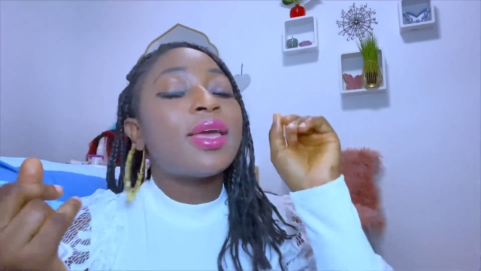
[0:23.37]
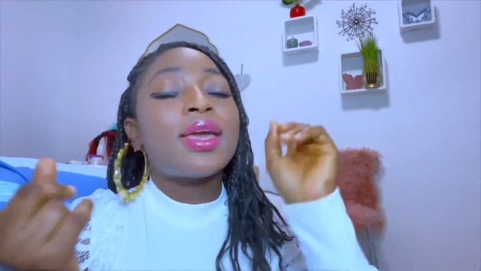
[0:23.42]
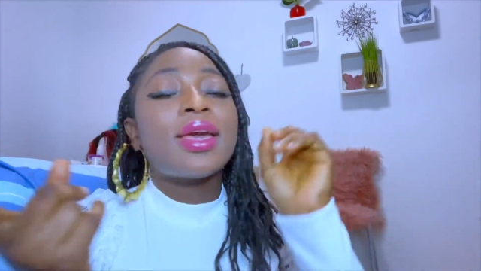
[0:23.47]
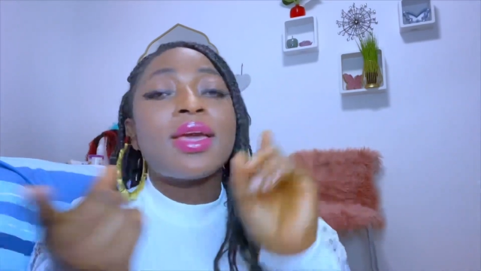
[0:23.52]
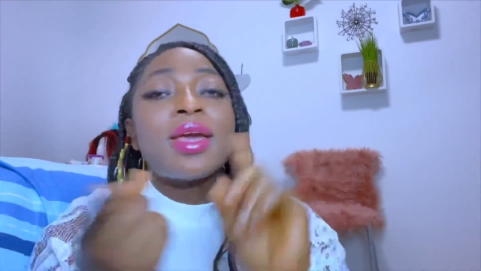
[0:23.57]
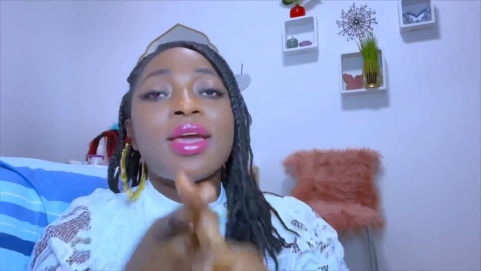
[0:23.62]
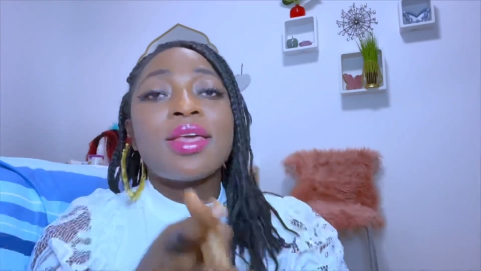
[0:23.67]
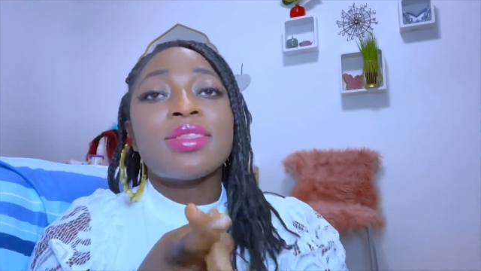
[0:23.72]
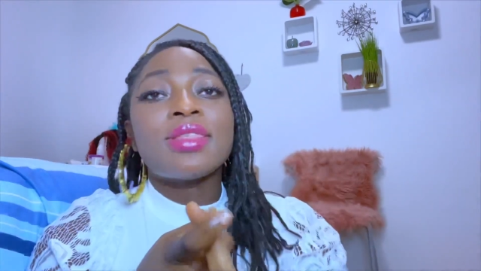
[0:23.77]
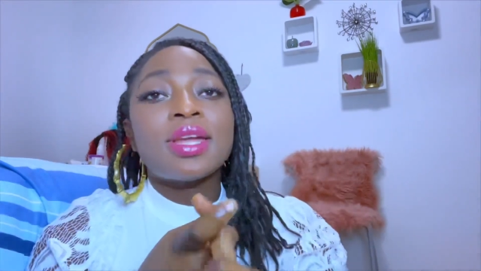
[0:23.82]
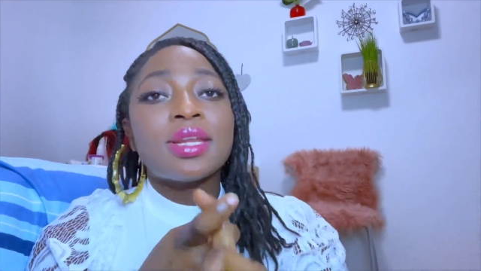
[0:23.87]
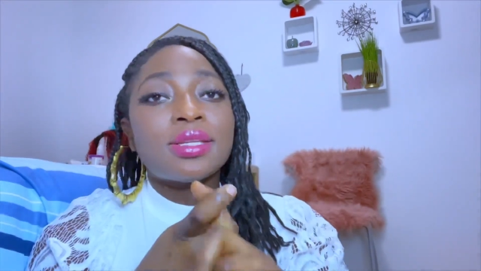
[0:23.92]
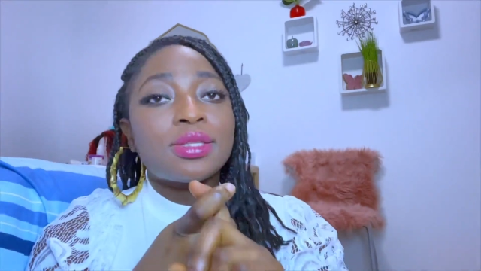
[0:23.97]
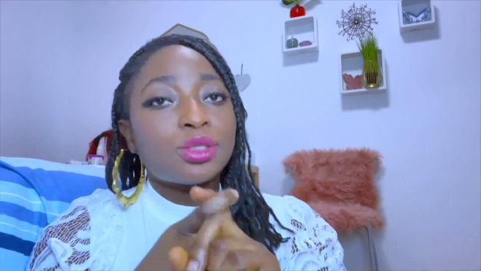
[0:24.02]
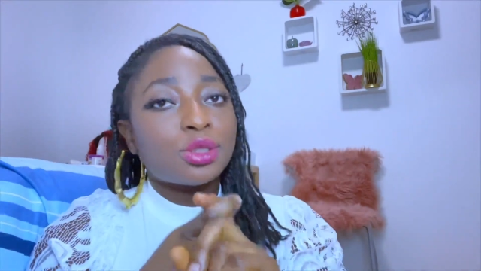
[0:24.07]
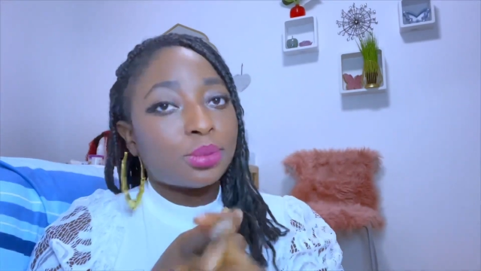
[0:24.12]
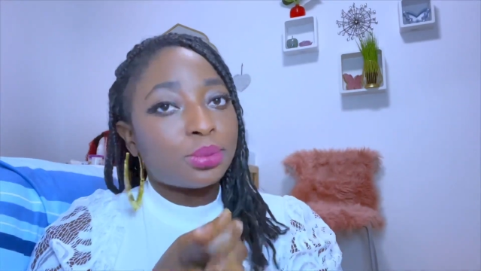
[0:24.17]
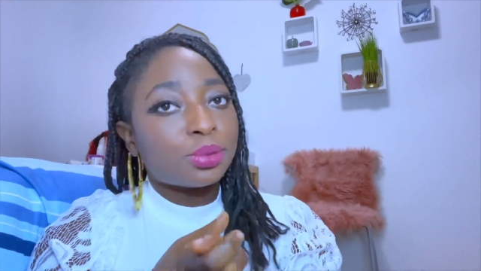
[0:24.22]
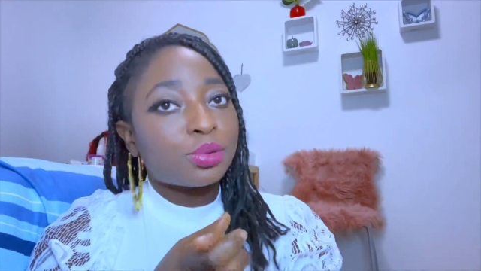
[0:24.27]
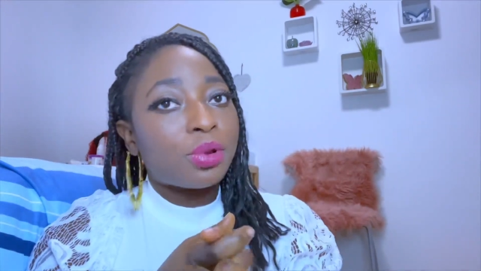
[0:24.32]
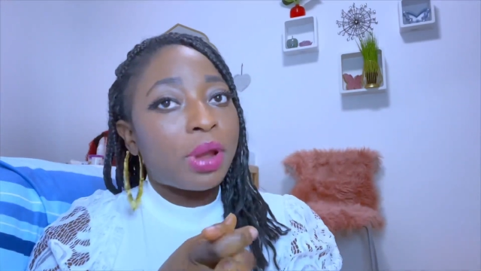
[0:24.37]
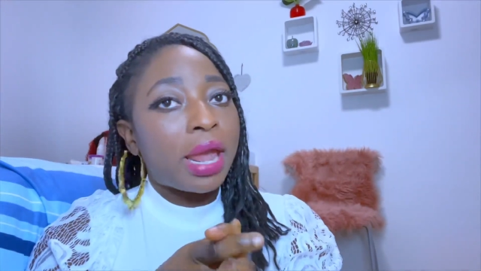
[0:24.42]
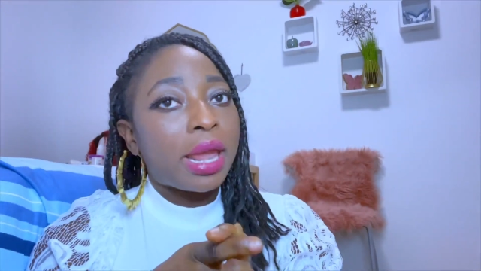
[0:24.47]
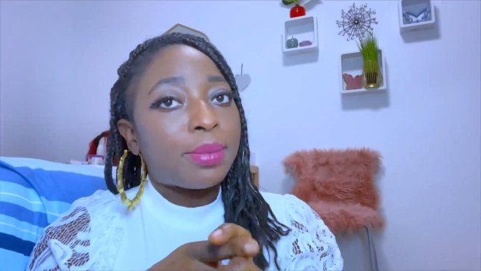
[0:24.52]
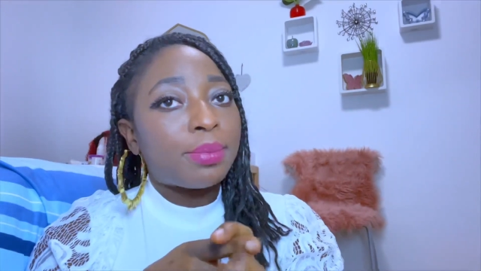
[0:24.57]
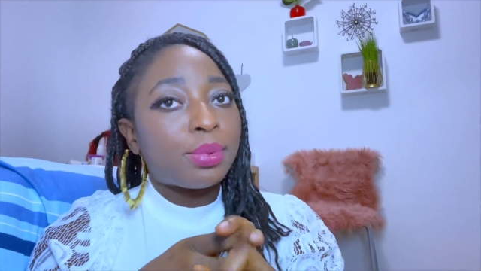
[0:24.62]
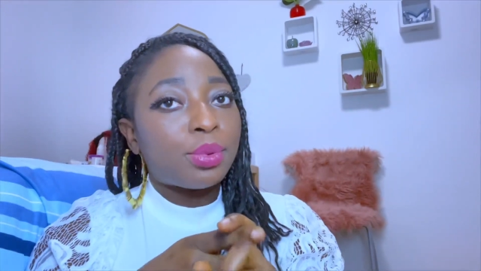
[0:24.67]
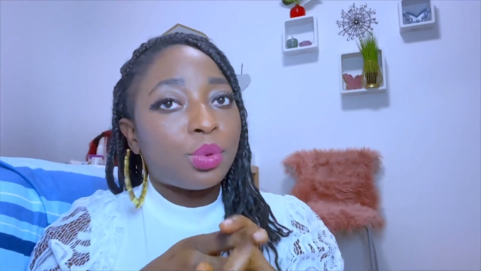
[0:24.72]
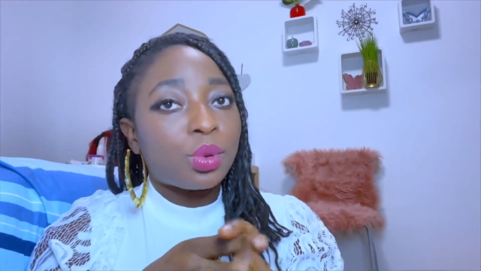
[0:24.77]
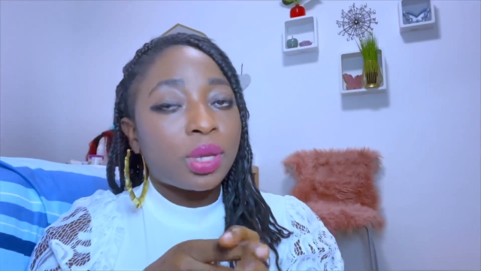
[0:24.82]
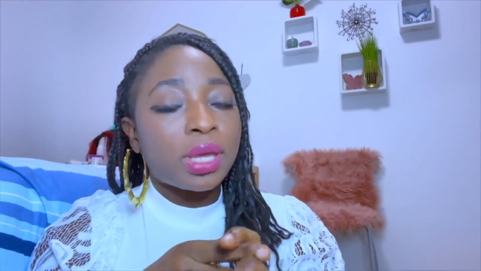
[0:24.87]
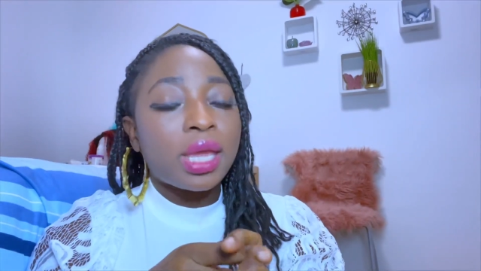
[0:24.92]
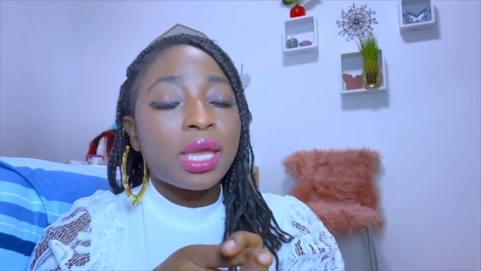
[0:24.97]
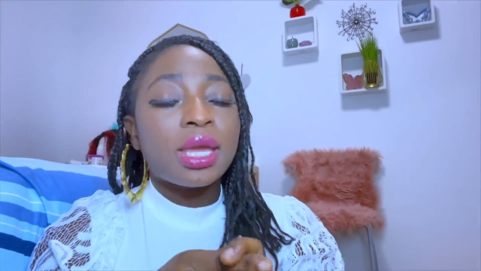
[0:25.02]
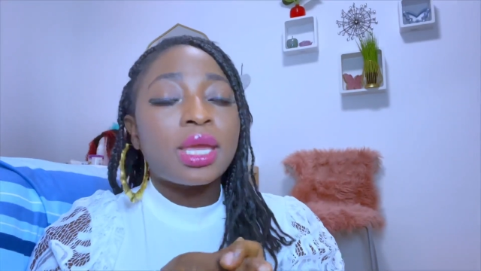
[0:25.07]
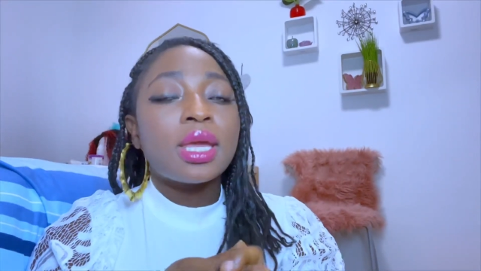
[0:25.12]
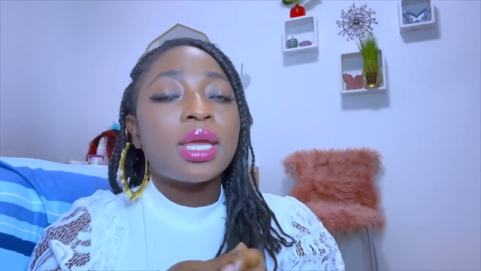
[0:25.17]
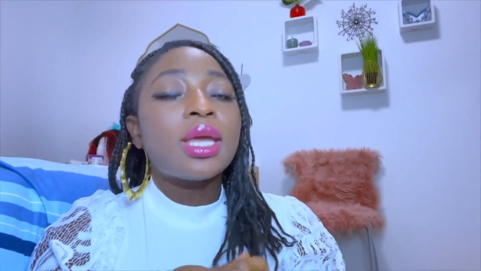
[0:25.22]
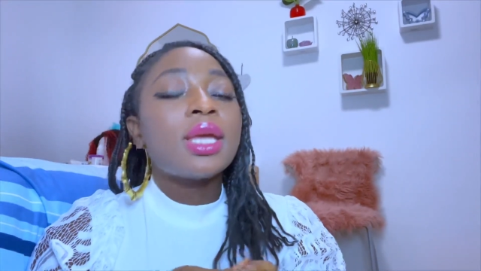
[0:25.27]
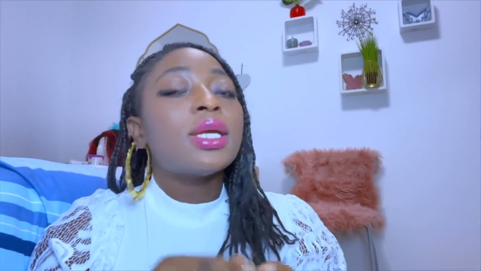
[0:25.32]
and then subscribe.
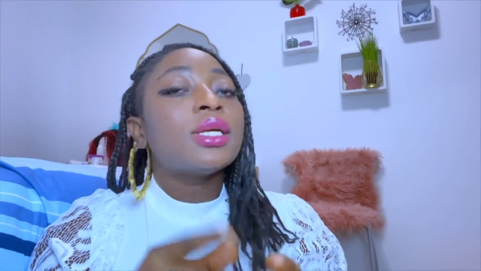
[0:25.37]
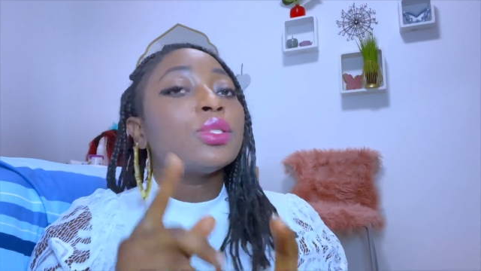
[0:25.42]
Okay,